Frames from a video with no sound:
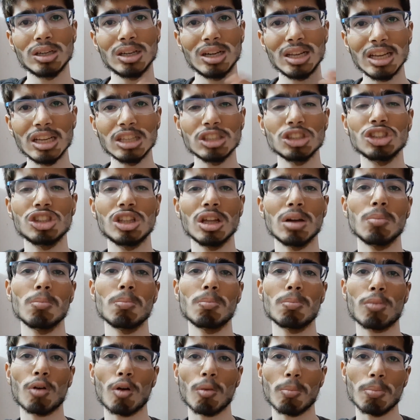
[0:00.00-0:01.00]
teach
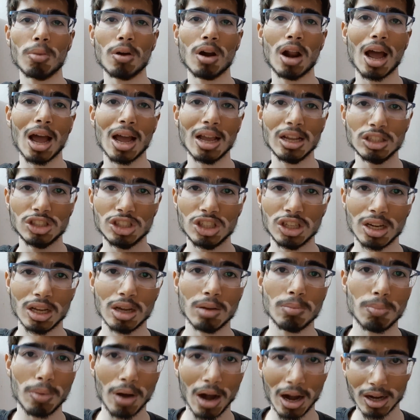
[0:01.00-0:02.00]
them proper
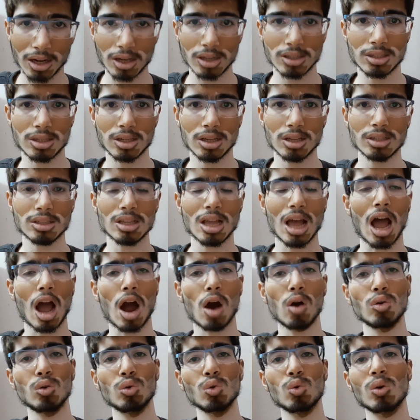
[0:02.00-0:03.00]
hygienic practices,
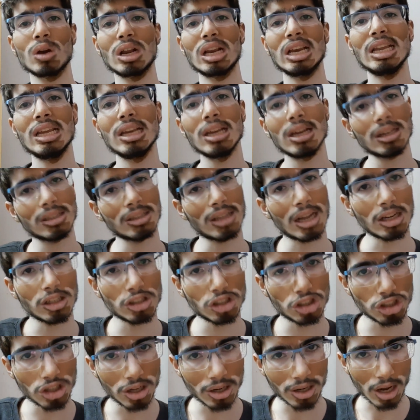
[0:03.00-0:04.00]
how to clear that
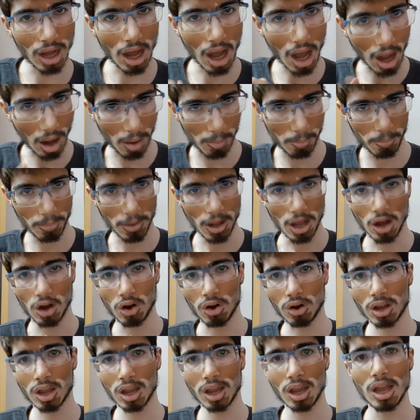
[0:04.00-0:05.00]
shit up.
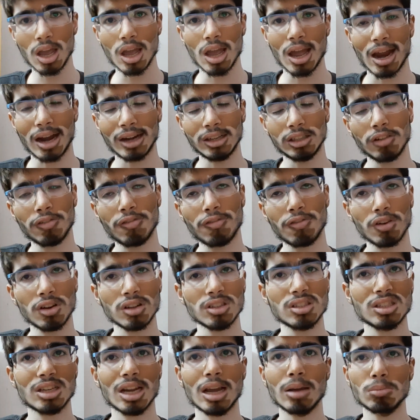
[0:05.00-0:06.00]
Okay, at the
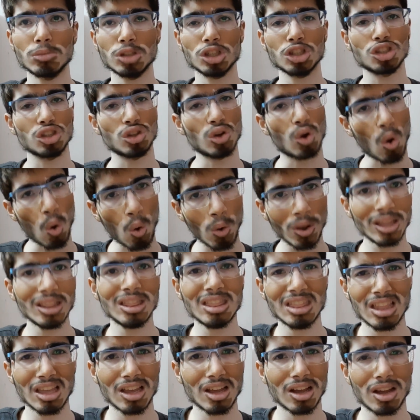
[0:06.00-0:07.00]
first time, just go
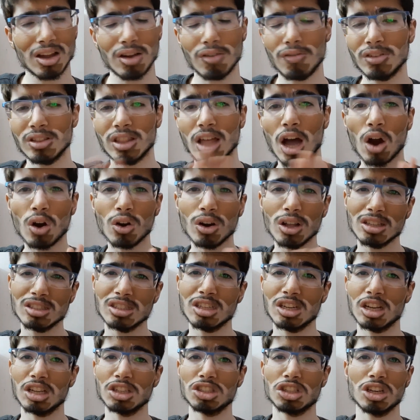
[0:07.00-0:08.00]
in there without
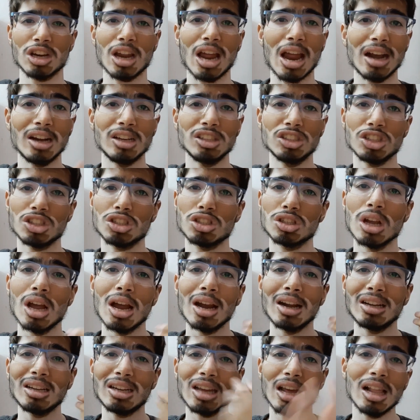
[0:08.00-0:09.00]
hesitation and just
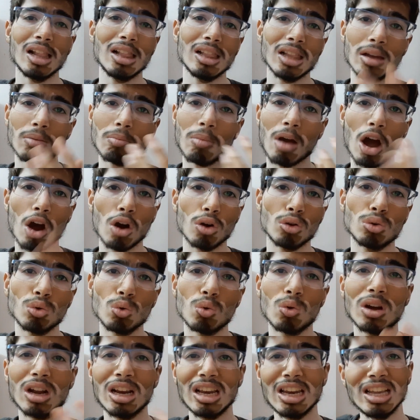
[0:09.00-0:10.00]
tell them how
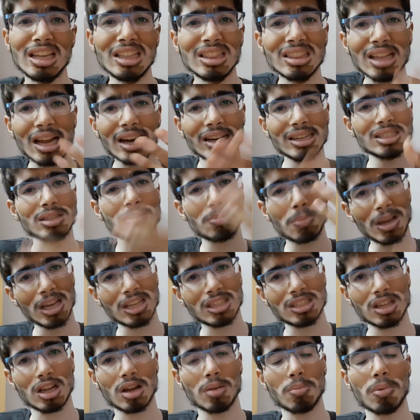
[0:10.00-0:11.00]
to clean that
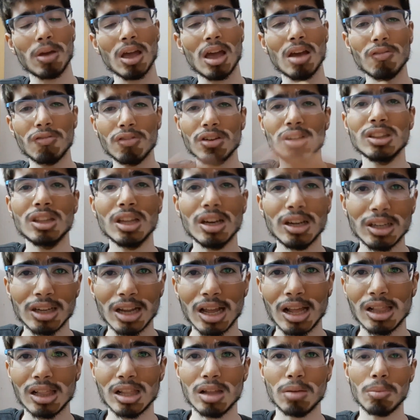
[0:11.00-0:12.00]
space up, everything
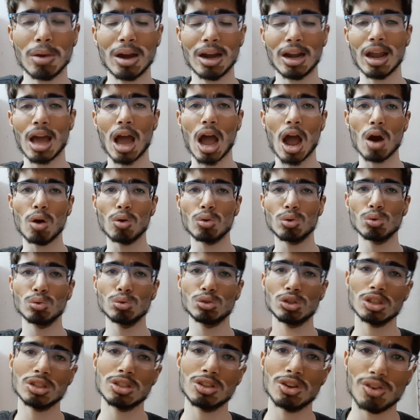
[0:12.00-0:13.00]
tell them, and how to
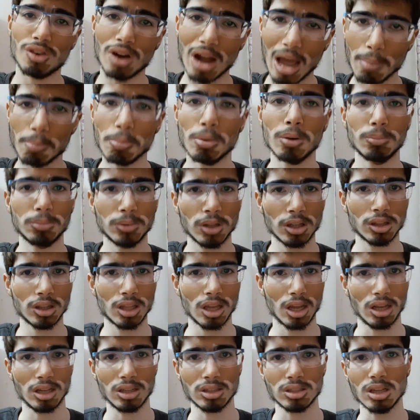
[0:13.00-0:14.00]
just wrap up the
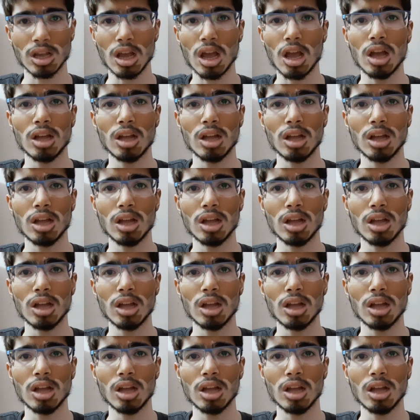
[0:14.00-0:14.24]
things